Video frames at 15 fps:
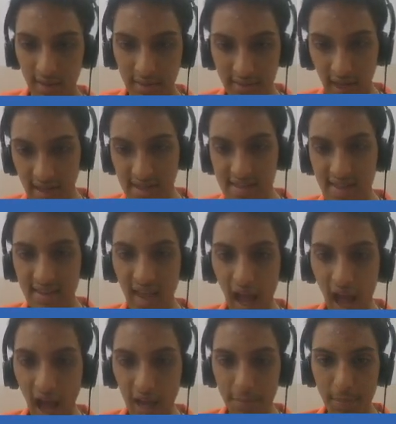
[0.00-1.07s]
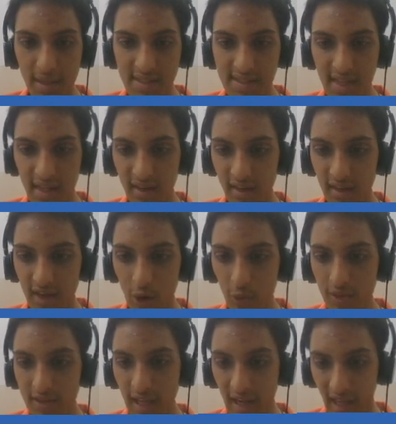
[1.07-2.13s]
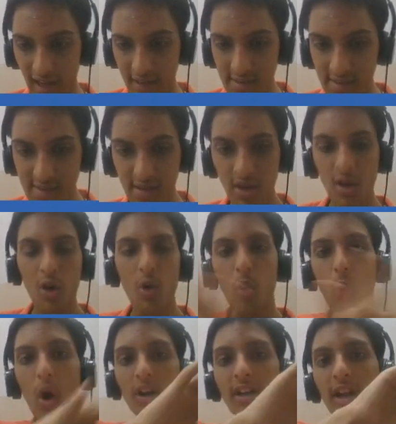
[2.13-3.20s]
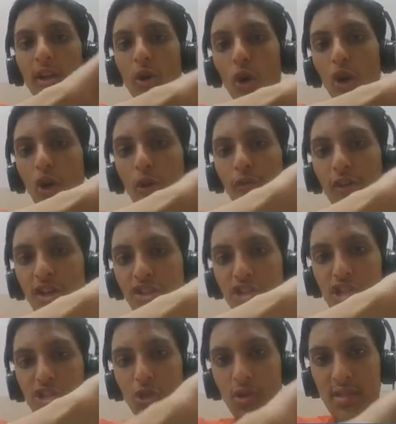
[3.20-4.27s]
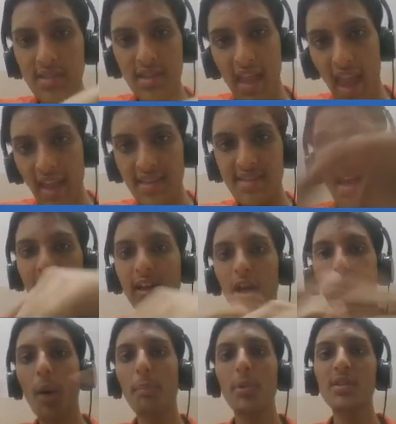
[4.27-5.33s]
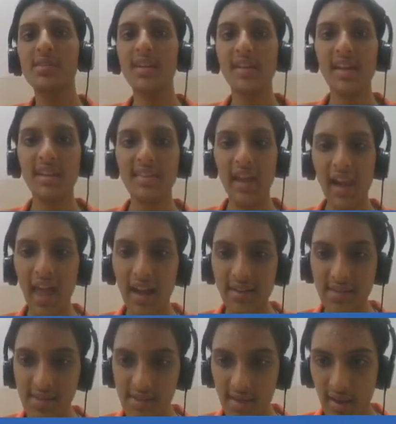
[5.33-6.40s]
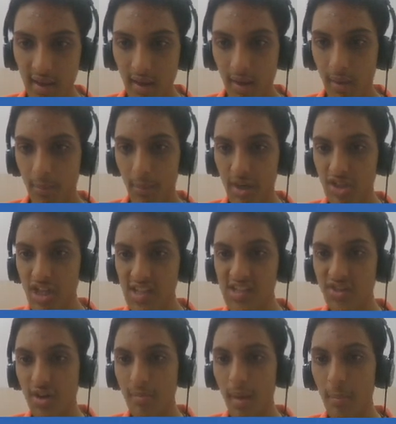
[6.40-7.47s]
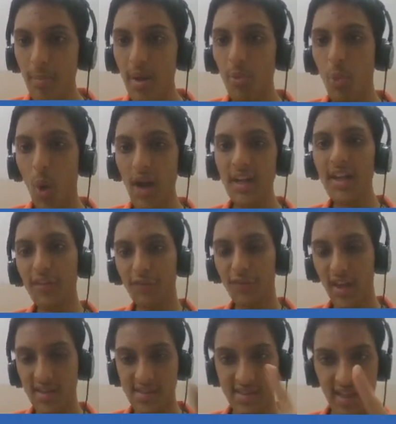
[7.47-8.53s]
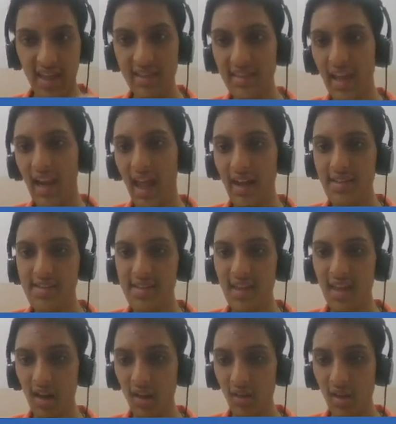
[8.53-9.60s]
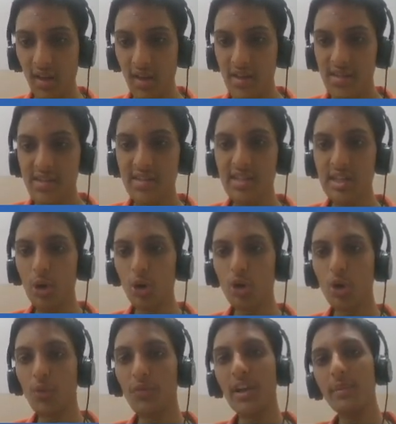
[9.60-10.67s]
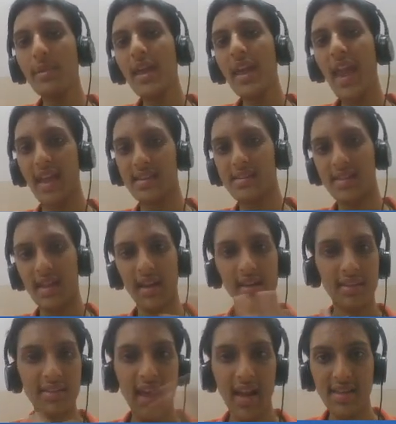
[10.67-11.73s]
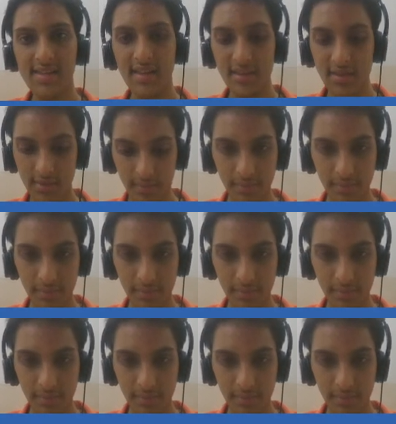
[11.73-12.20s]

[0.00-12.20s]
that is in the RBC, now in the lungs. What I told you for tissues, exactly opposite in the lungs. But just remember one difference. In the lungs here, CO2 will be exhaled. That's it.